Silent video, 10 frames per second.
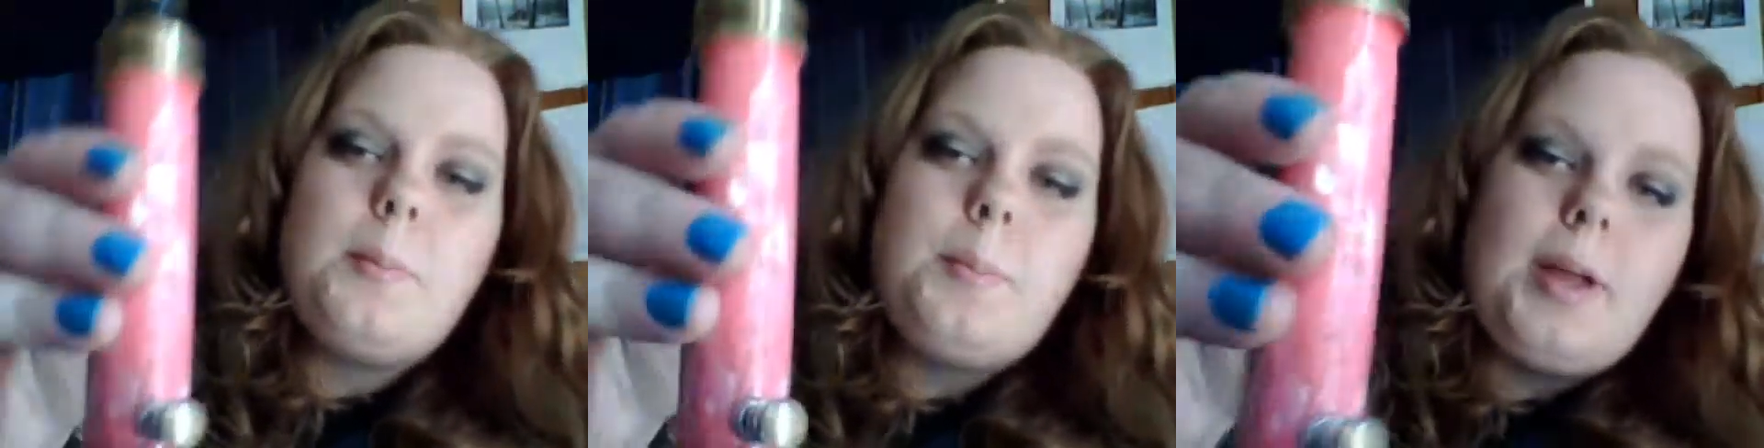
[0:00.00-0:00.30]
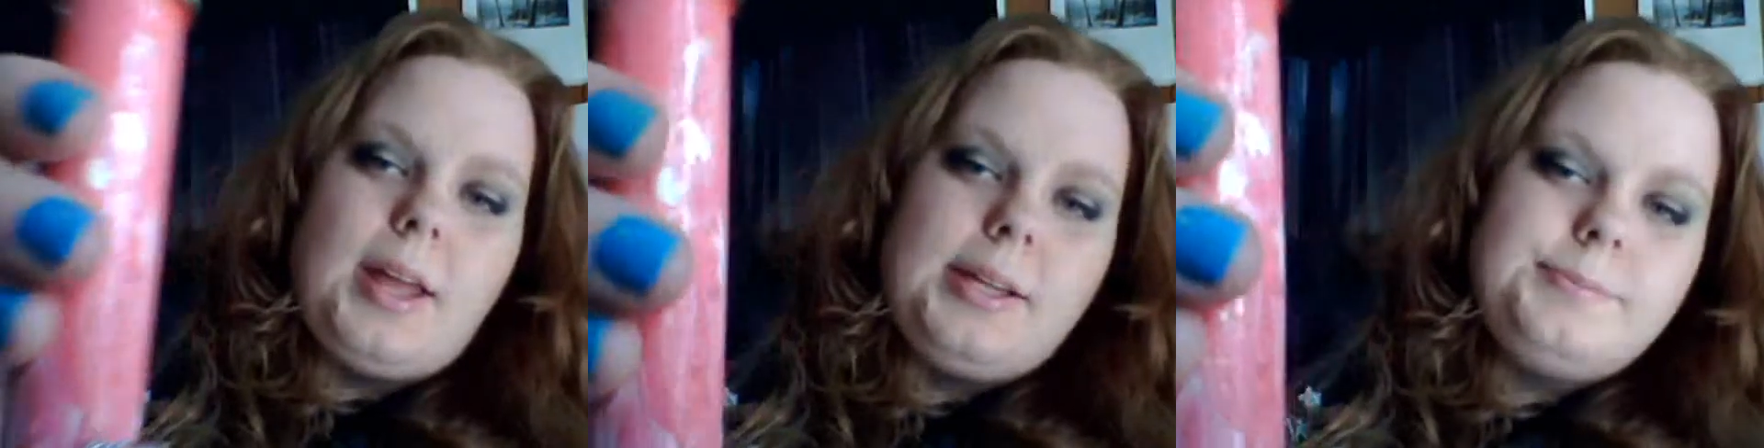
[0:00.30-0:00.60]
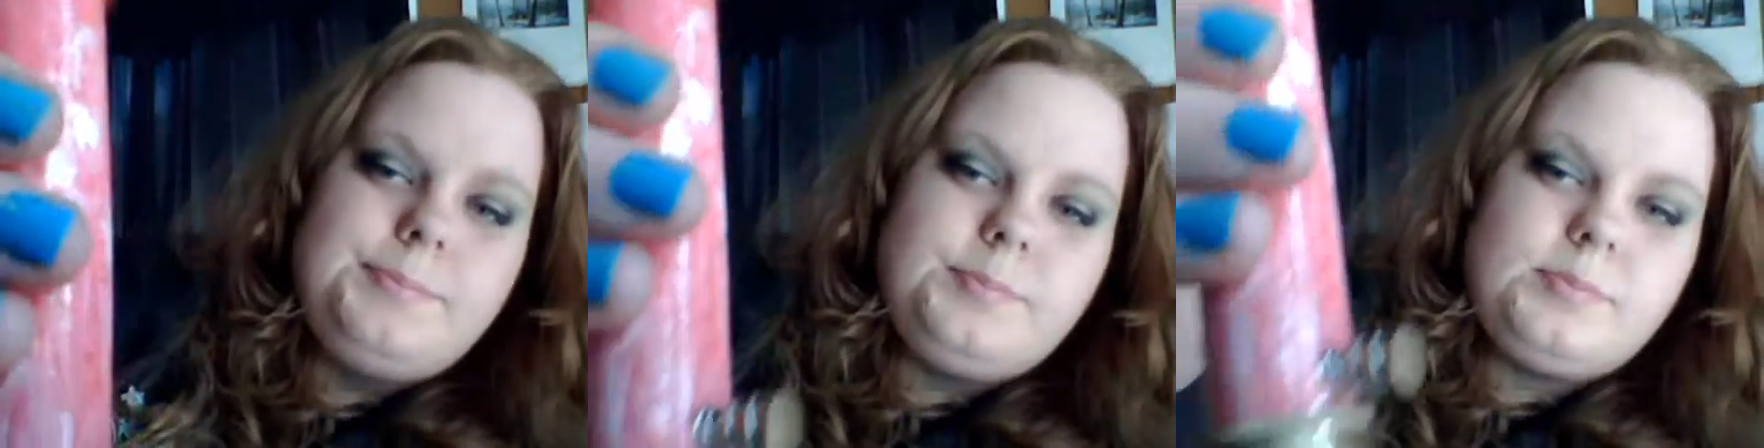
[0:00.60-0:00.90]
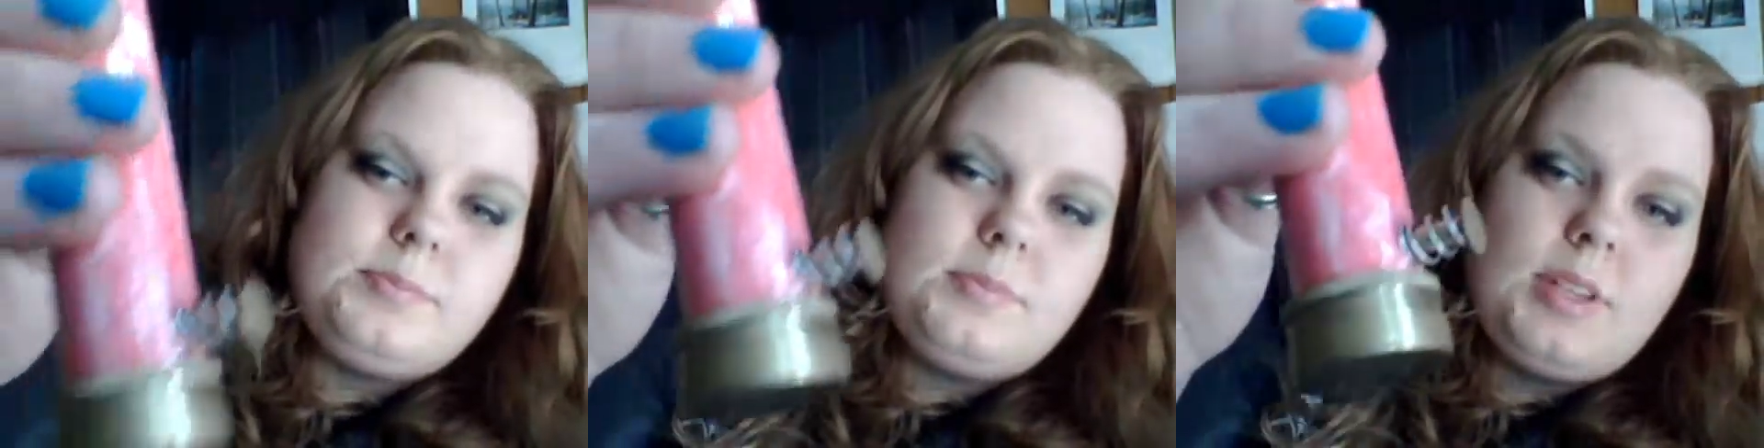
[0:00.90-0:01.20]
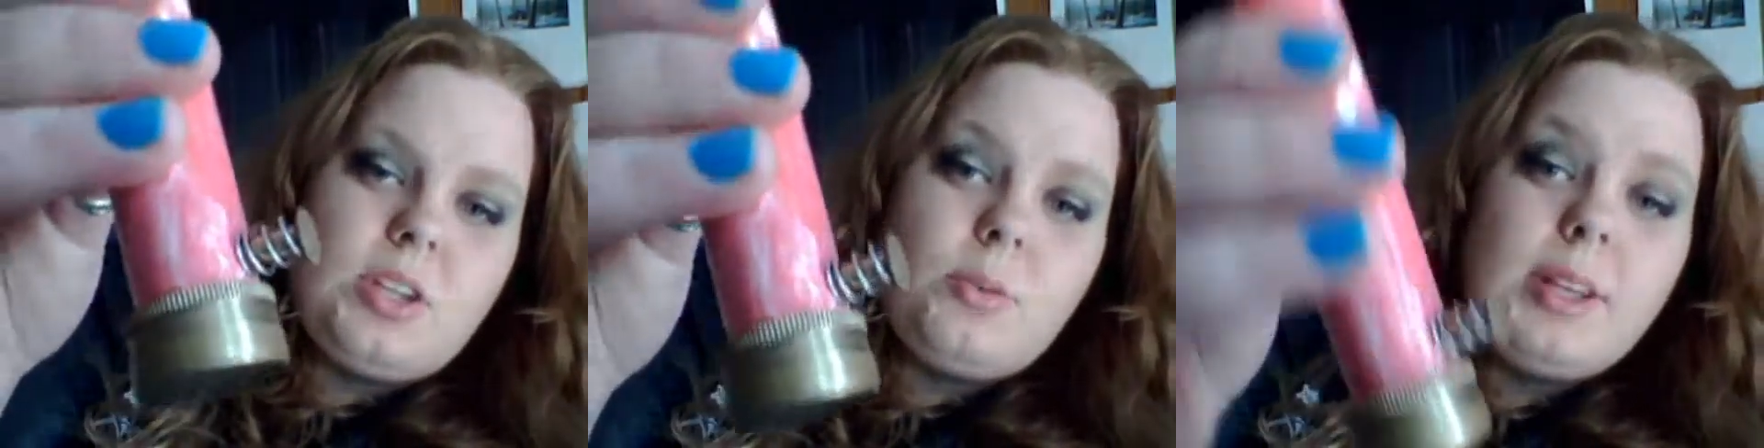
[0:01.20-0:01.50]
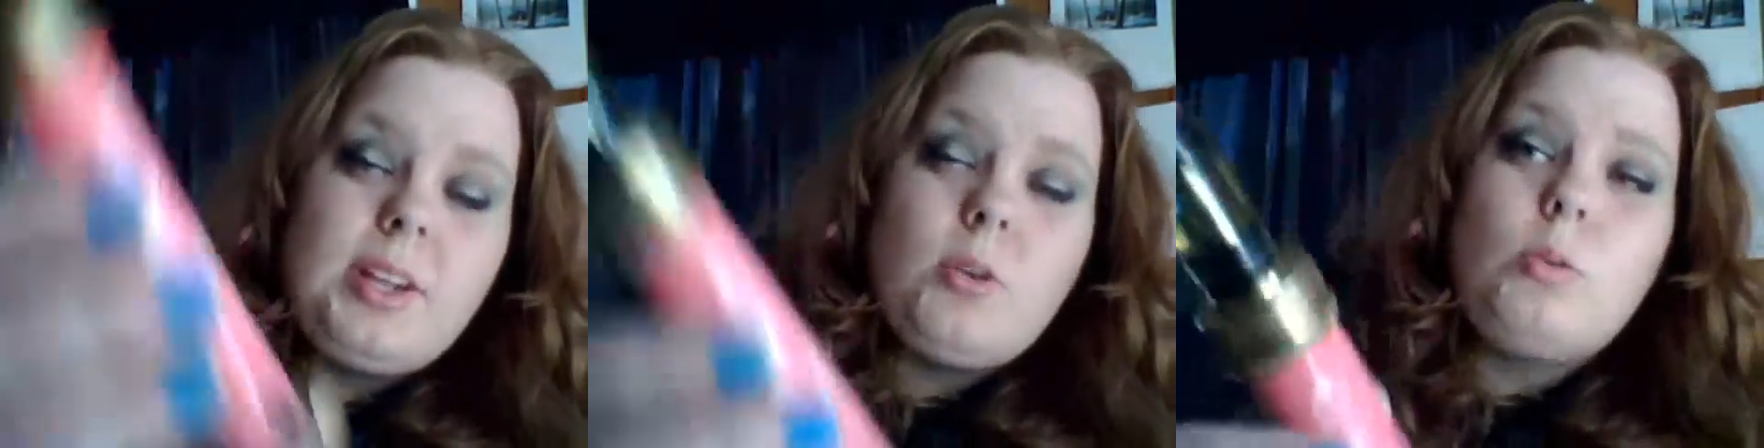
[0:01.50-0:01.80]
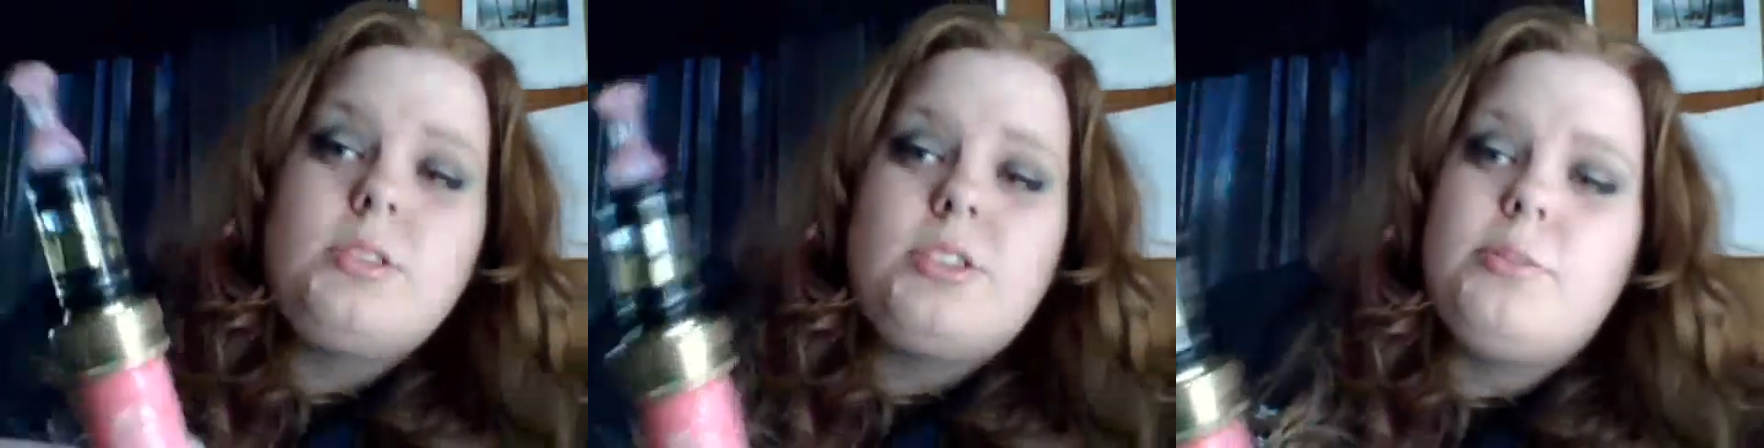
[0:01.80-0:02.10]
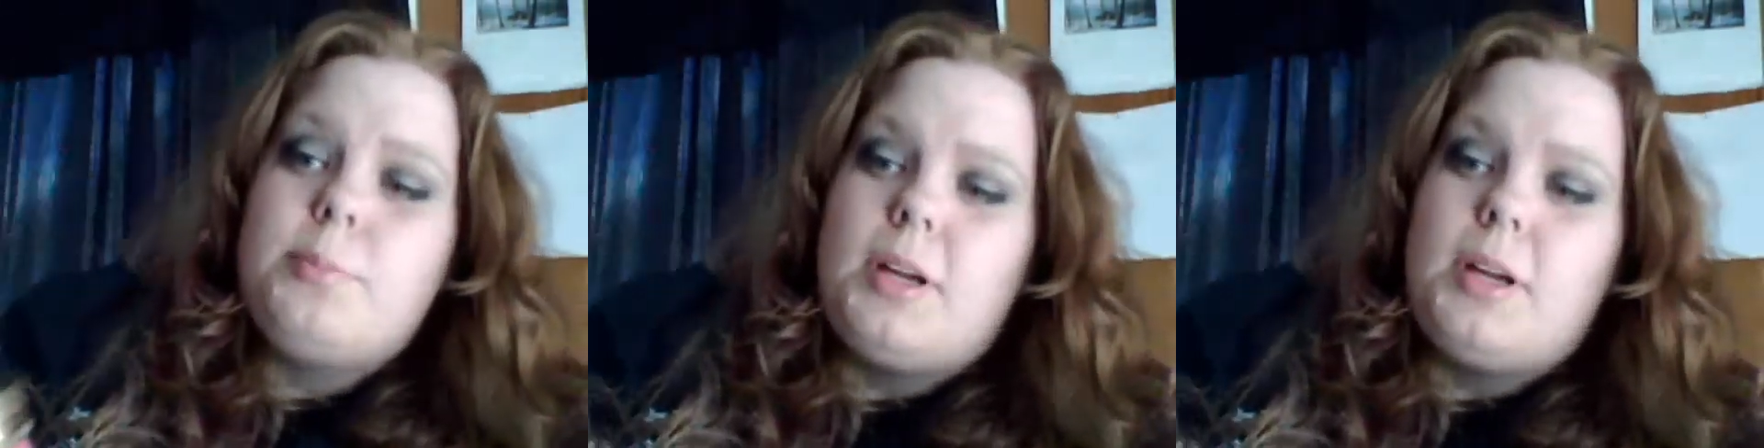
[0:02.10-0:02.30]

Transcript: But they're really cool tube